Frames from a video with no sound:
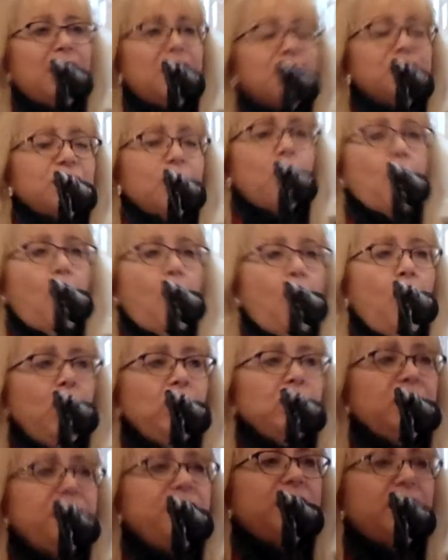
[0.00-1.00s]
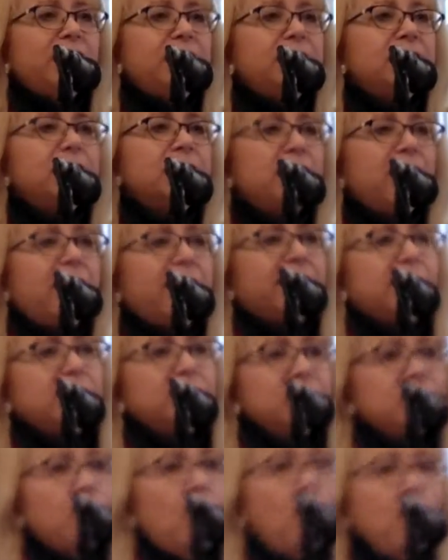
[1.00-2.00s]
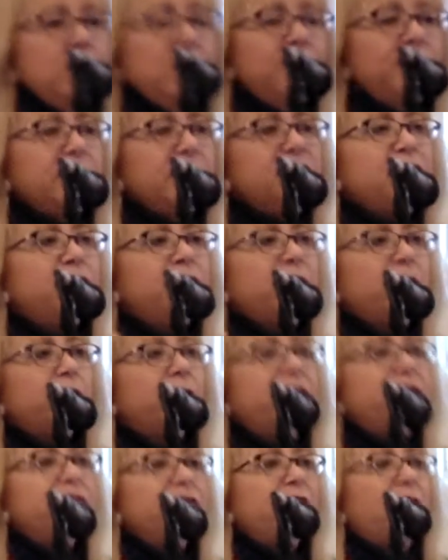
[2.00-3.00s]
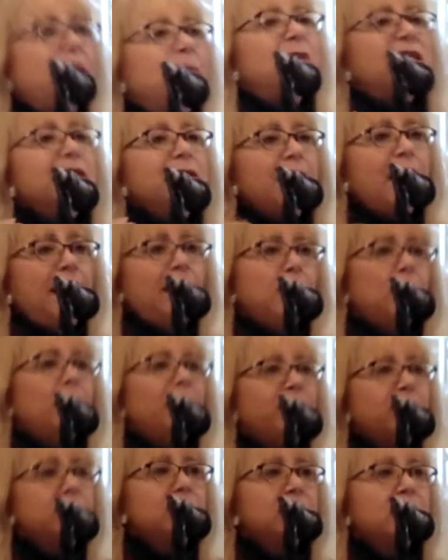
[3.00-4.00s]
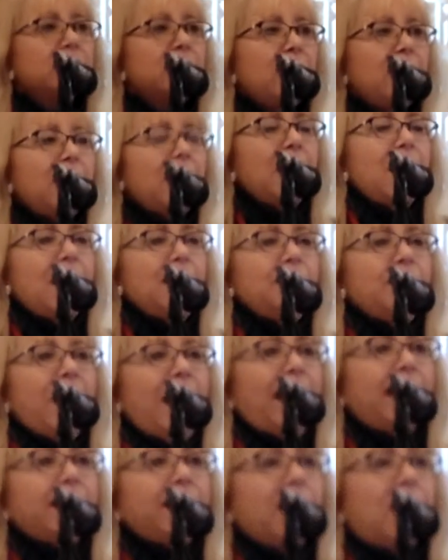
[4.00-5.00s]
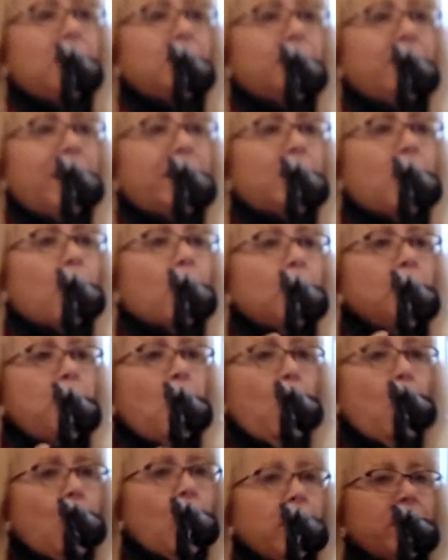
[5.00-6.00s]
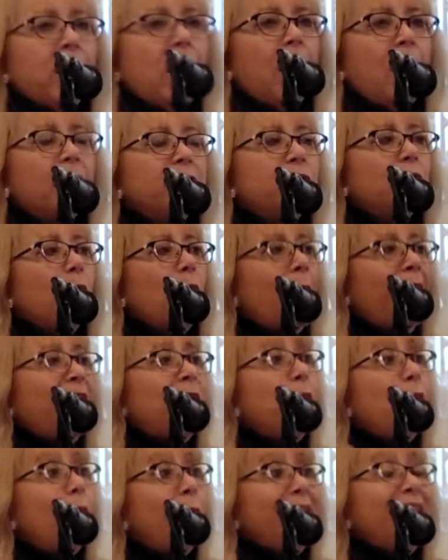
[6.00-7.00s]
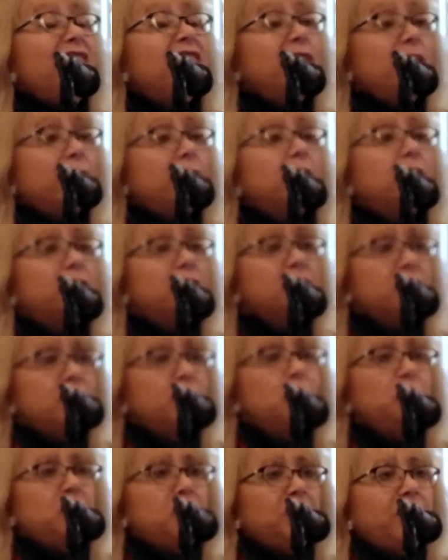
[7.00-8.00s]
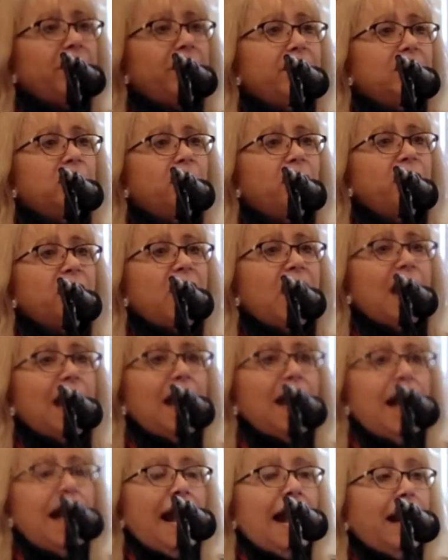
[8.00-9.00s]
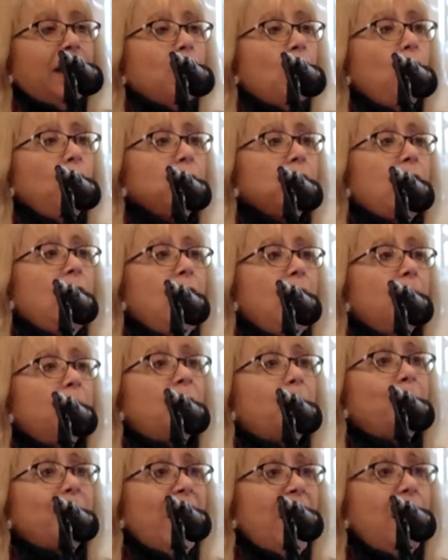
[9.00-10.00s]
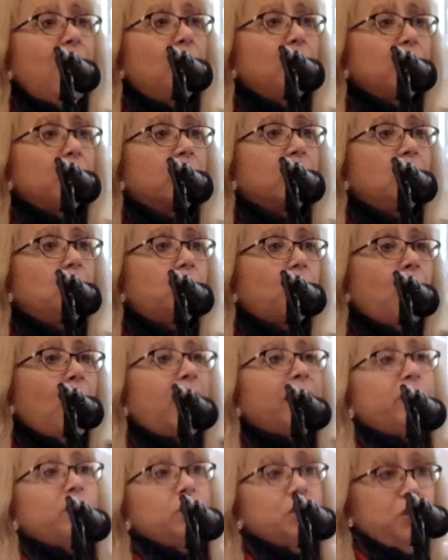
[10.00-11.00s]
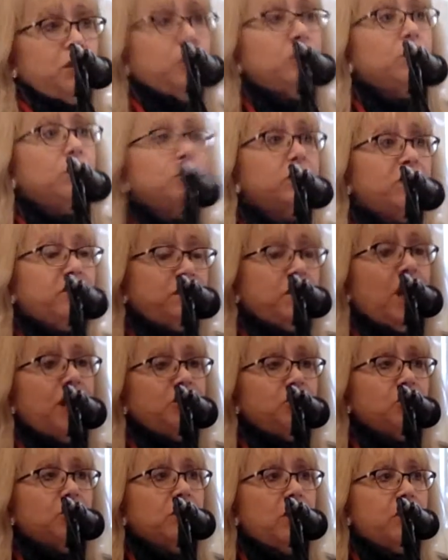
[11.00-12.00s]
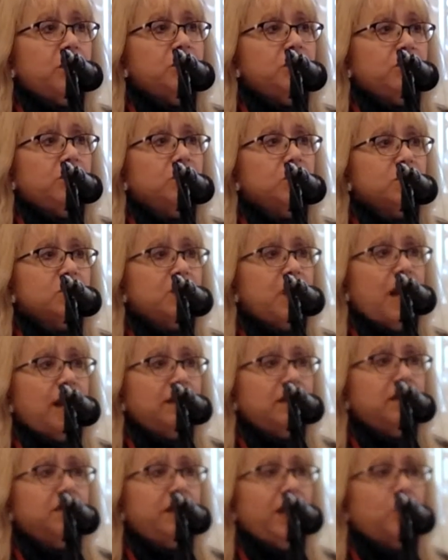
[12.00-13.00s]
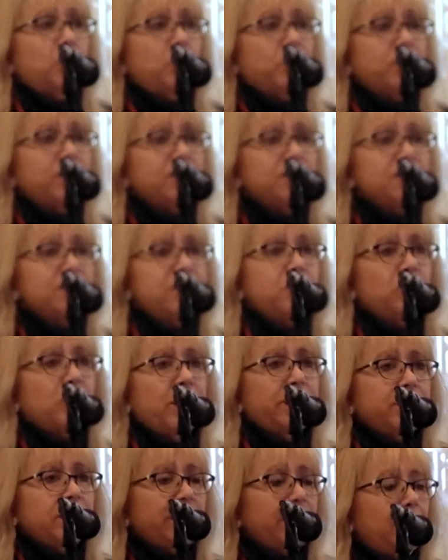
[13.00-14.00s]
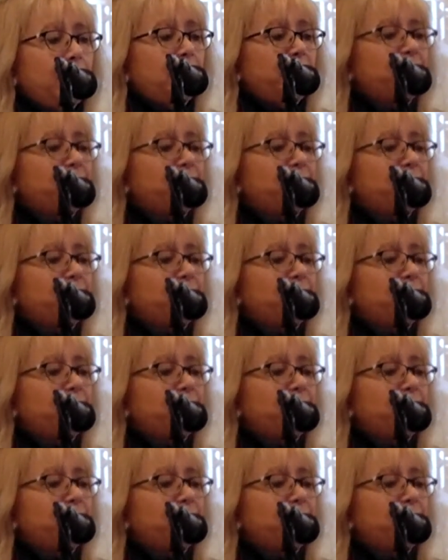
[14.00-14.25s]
So all of these things, all of these very famous elements that are part of the way we think of Superman had all come about prior to the Fleischer cartoons that we're going to see right now.